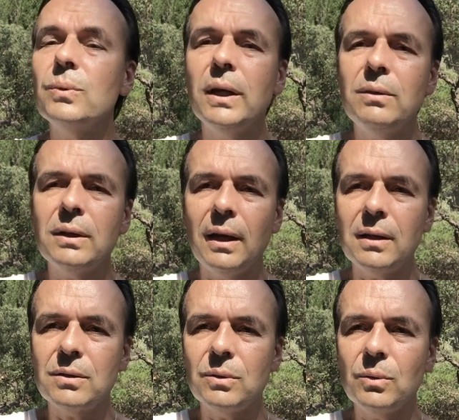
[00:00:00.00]

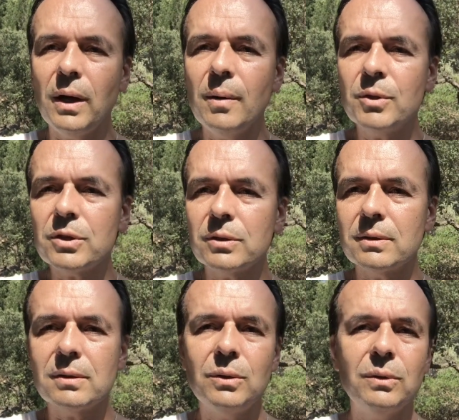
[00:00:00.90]
educate your
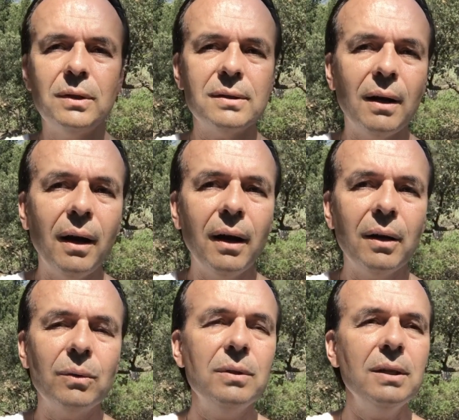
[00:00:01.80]
emotions, your desire,
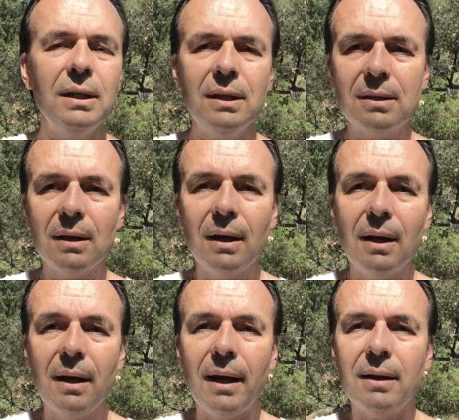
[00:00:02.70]
your needs,
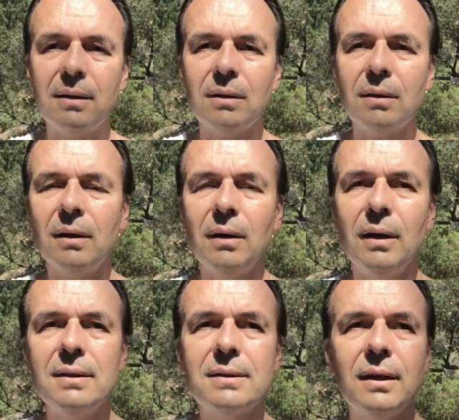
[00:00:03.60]
and
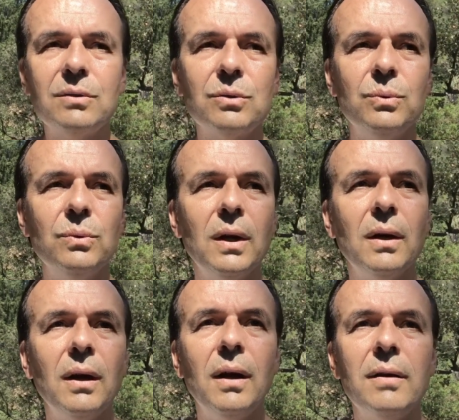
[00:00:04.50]
instead to
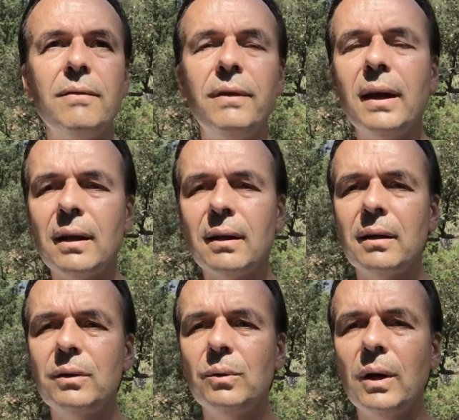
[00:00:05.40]
unveil
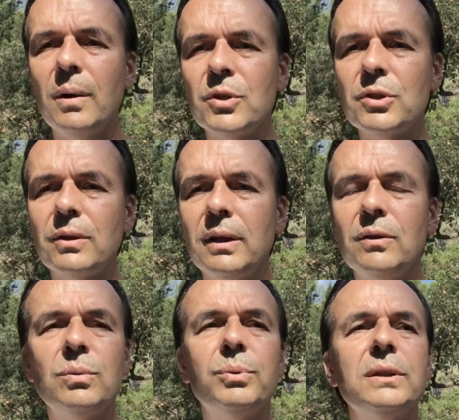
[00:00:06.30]
your emotion
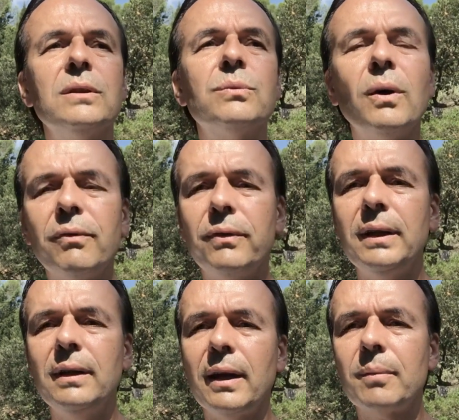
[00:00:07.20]
and to put it
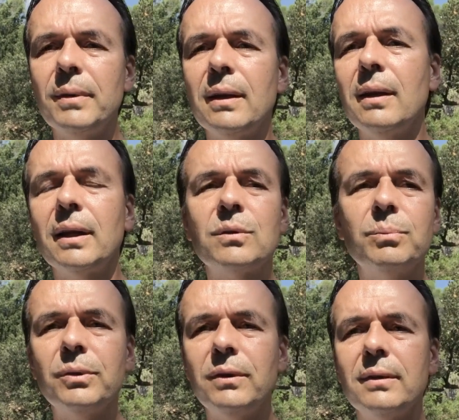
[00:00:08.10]
roughly, like men like to
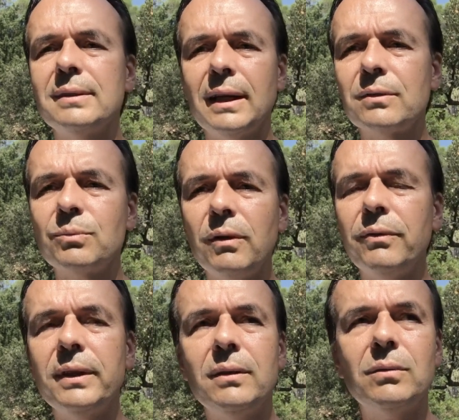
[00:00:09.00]
put their sex
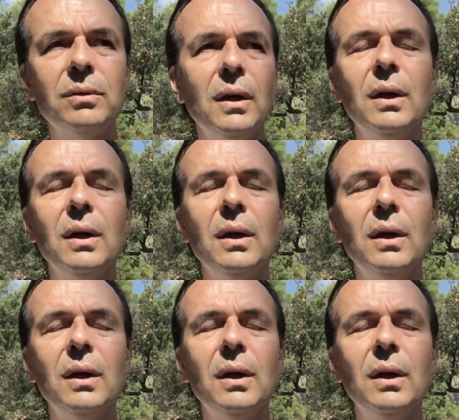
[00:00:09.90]
roughly to